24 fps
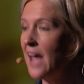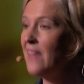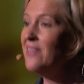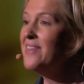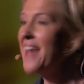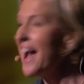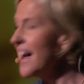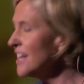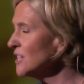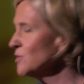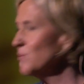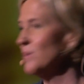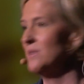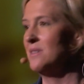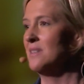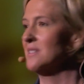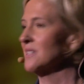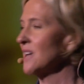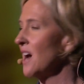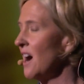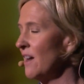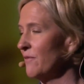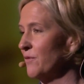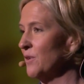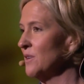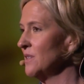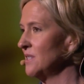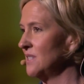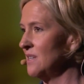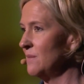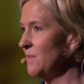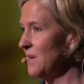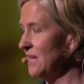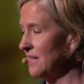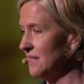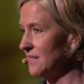And that's what this conference
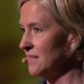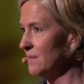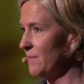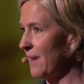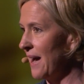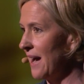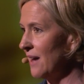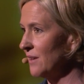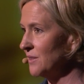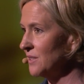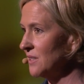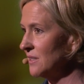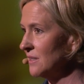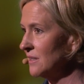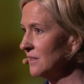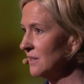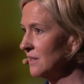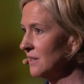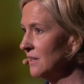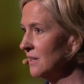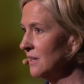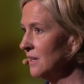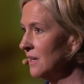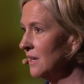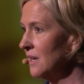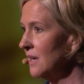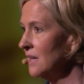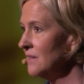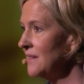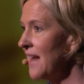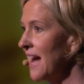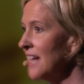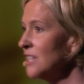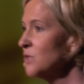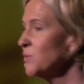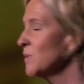to me is about.
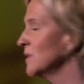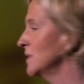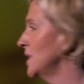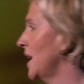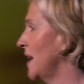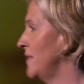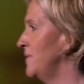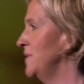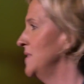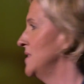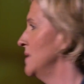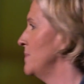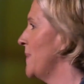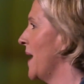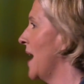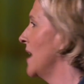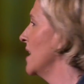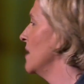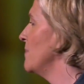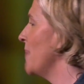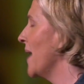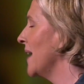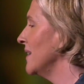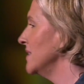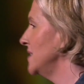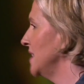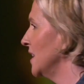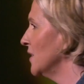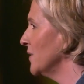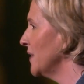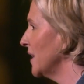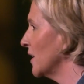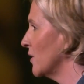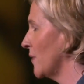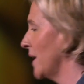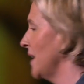That's what life is about
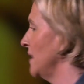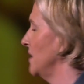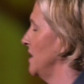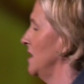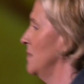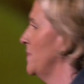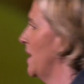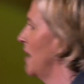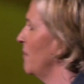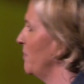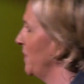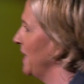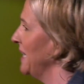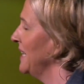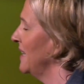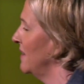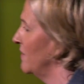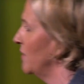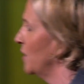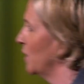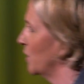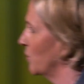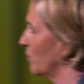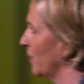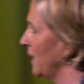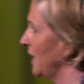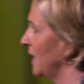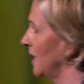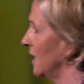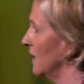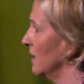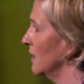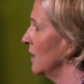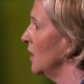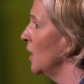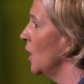daring greatly, about being in the
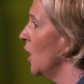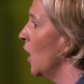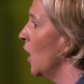arena.